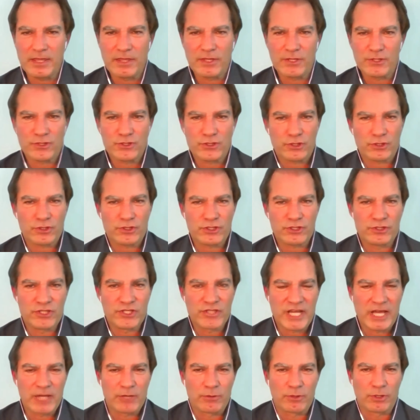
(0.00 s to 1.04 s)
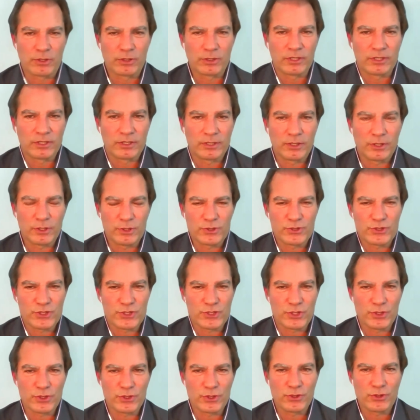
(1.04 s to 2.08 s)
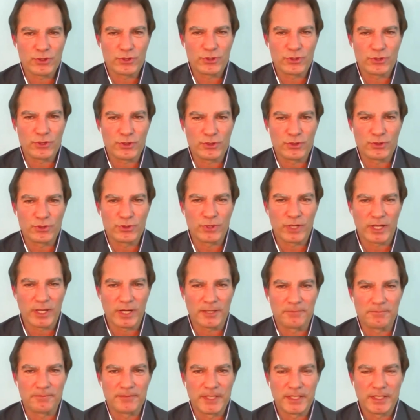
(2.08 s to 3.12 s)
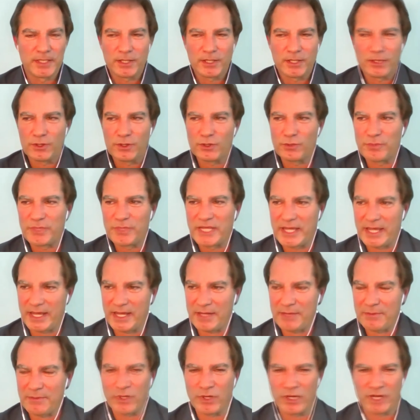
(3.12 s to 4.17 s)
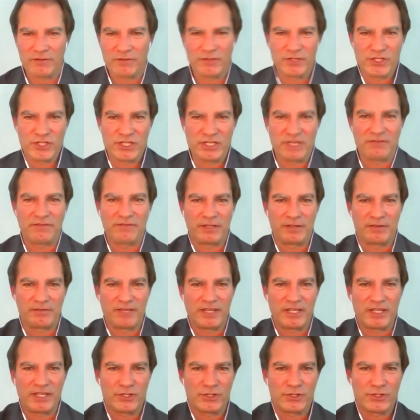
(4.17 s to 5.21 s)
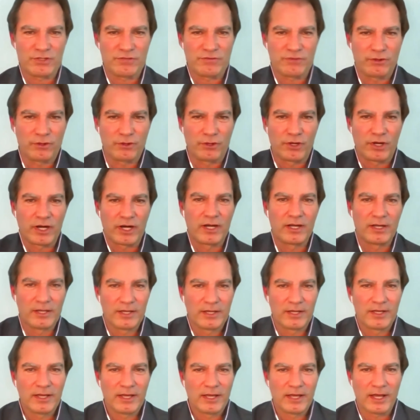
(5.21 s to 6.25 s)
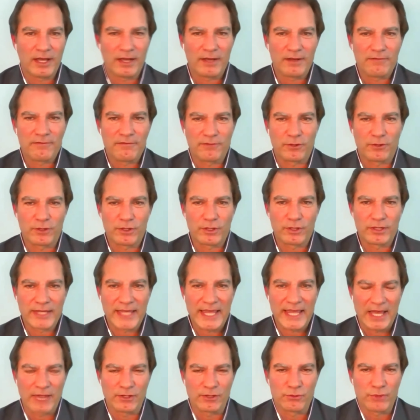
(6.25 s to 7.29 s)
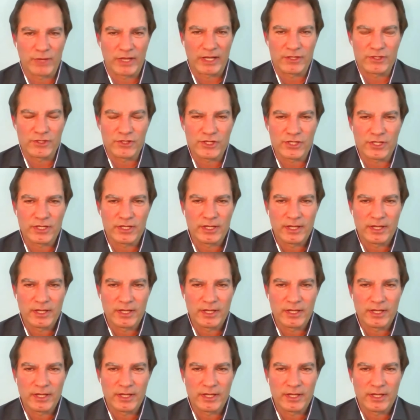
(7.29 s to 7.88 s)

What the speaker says: Surgeon General, also who became one of the chief innovators for Canyon Ranch.